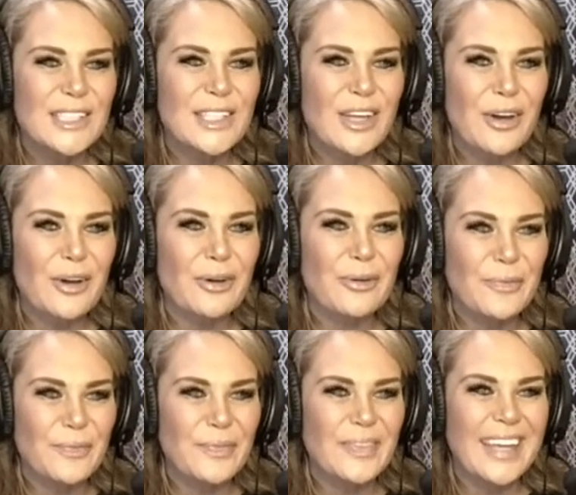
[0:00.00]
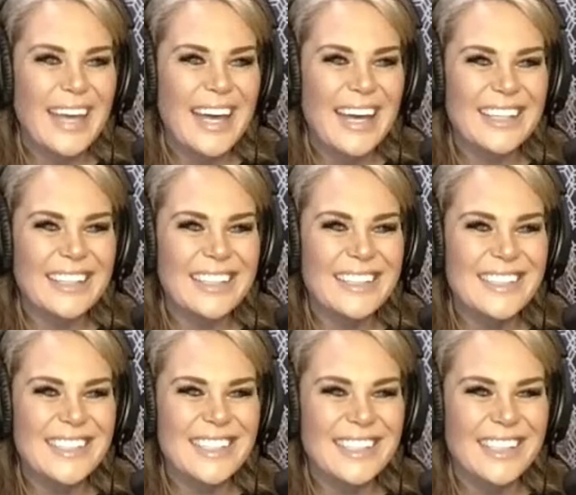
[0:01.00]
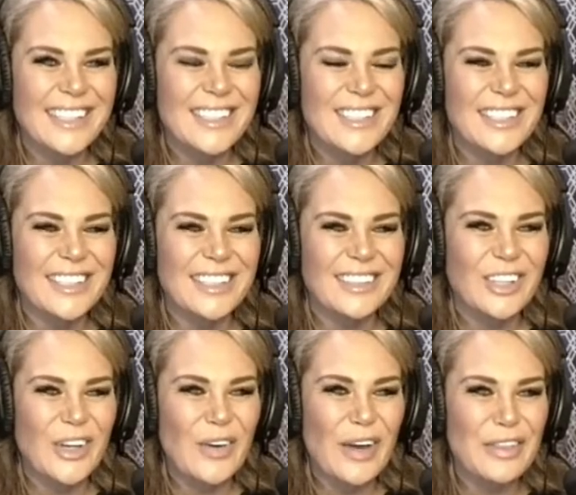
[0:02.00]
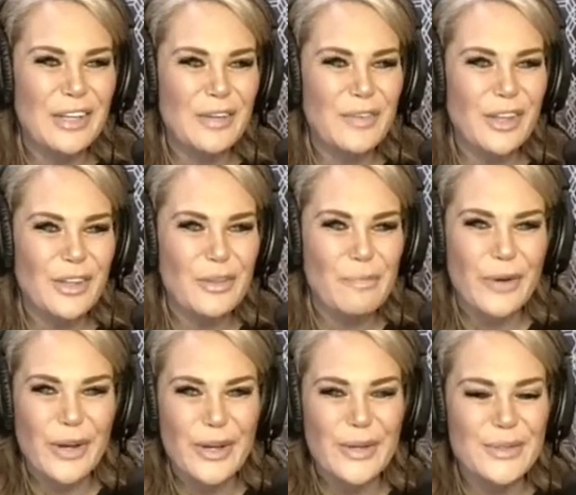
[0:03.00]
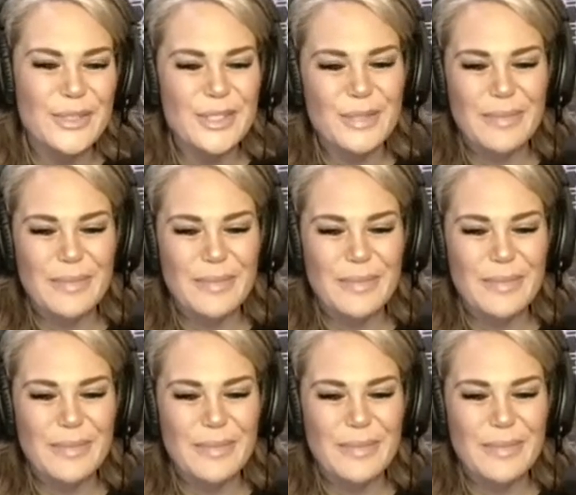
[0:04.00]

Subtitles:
So yeah, gets to go out there with all the pros.